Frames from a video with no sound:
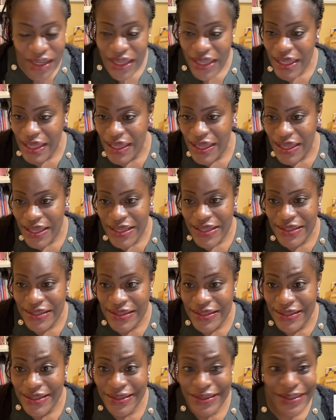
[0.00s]

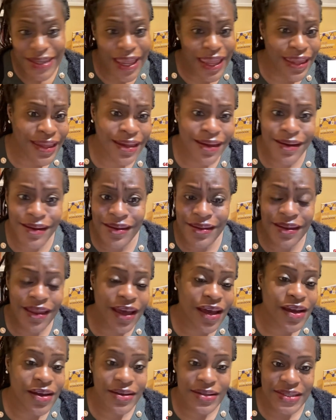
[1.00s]
is to take a
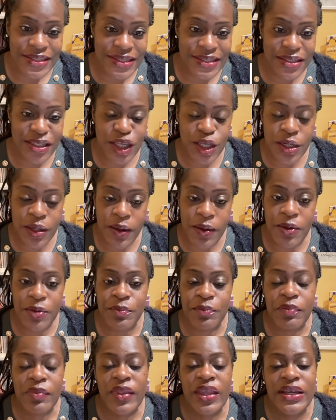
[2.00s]
class,
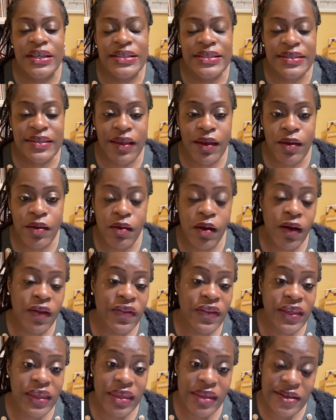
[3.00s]
So on
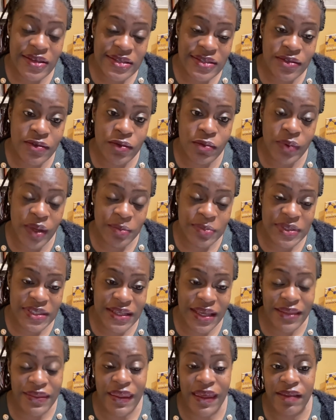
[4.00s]
the Geek School
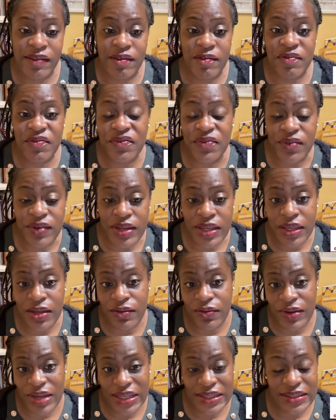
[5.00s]
website, there's a free
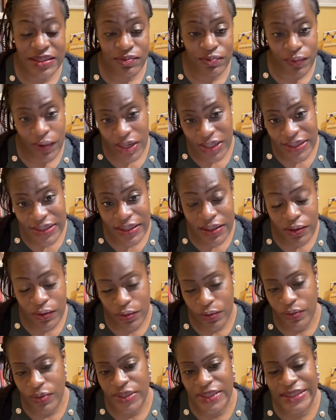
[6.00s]
creative writing
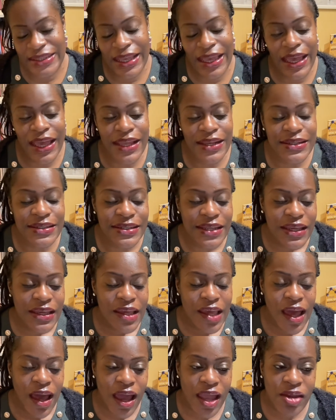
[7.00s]
course, and
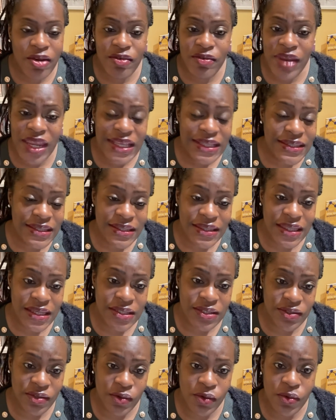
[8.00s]
I created
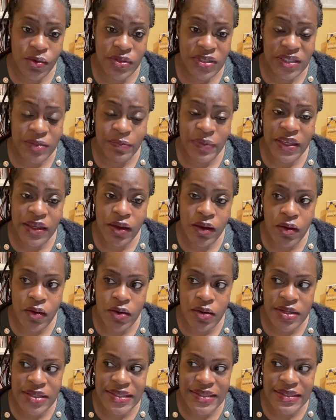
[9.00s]
this course
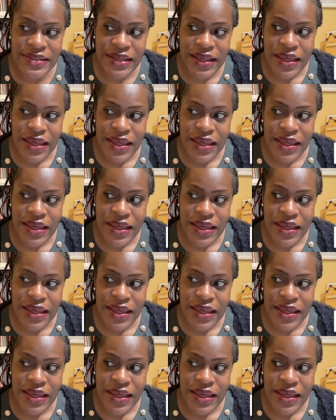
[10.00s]
because